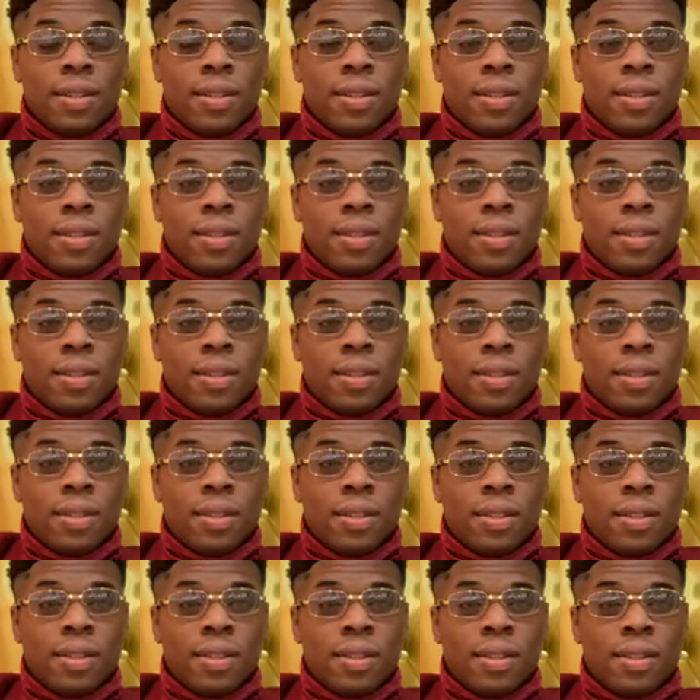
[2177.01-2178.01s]

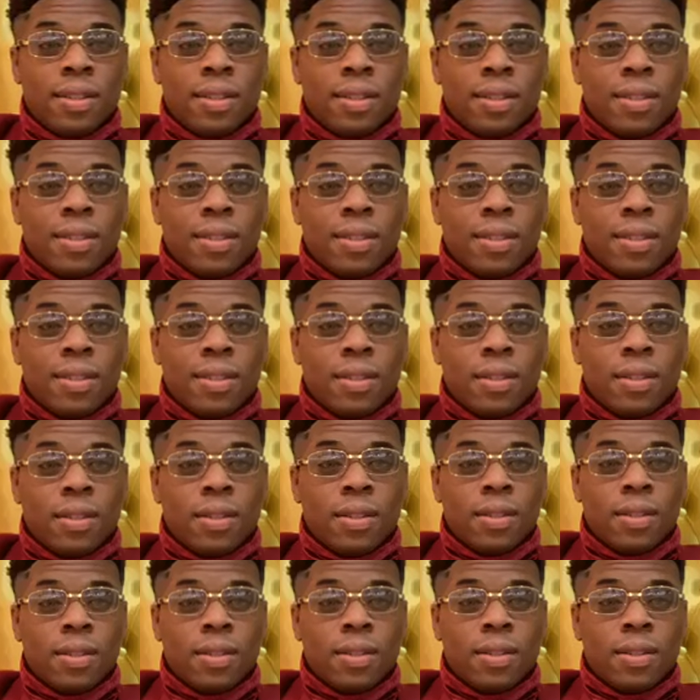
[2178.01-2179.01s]

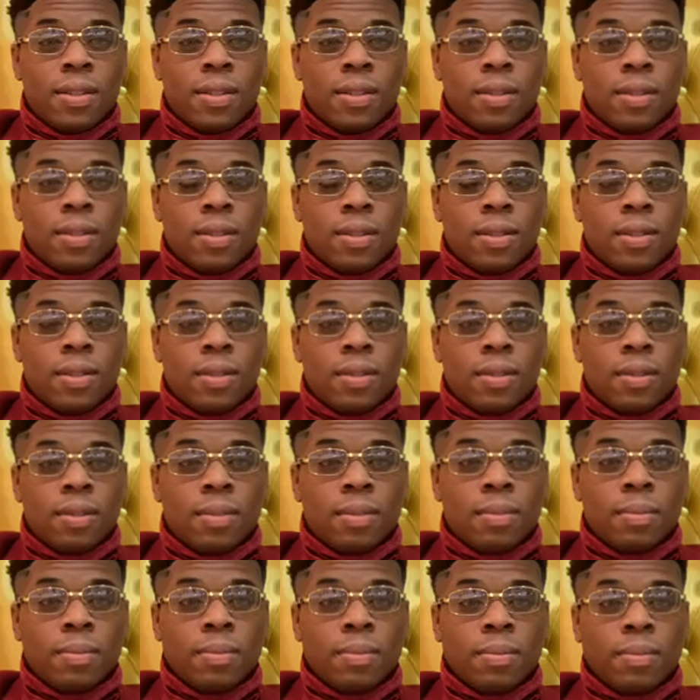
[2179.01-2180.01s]

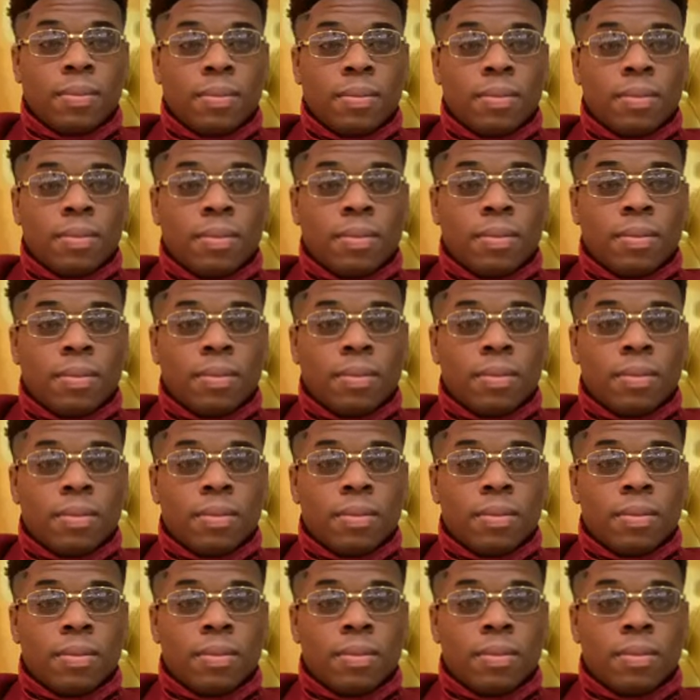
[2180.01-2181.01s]

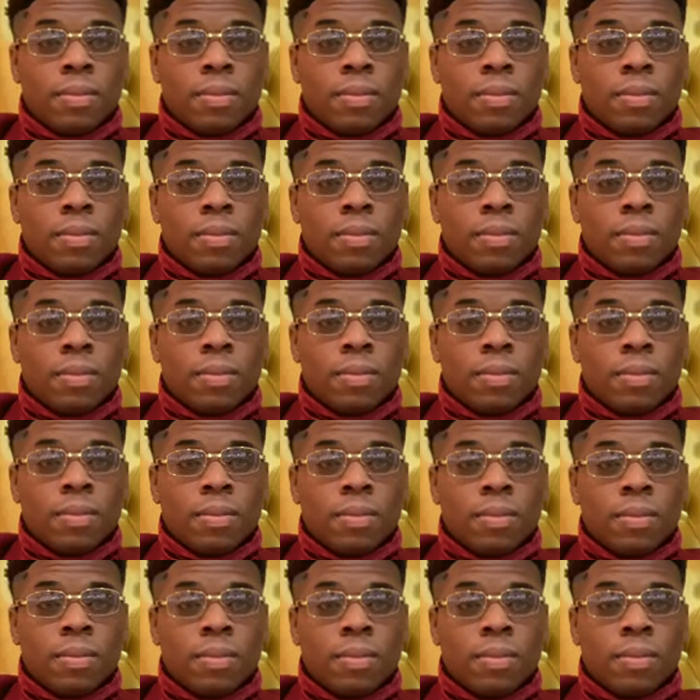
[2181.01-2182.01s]

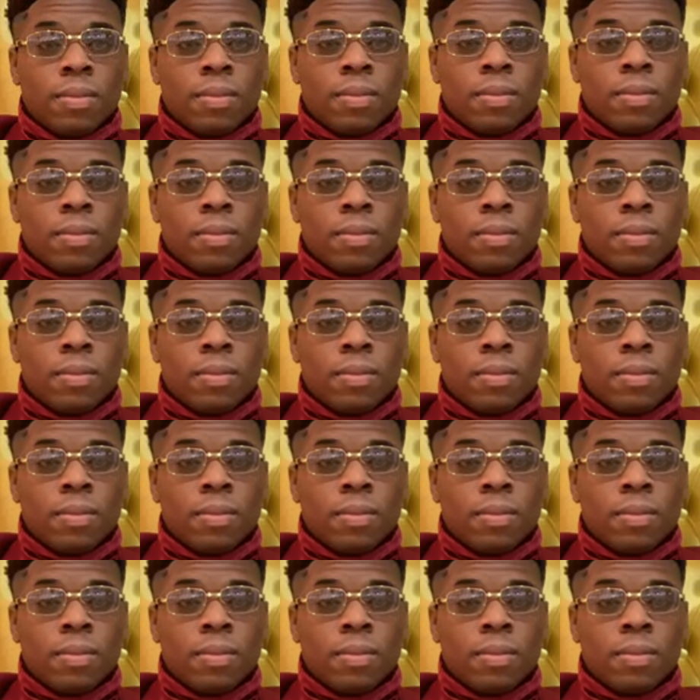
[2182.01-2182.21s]
[no speech]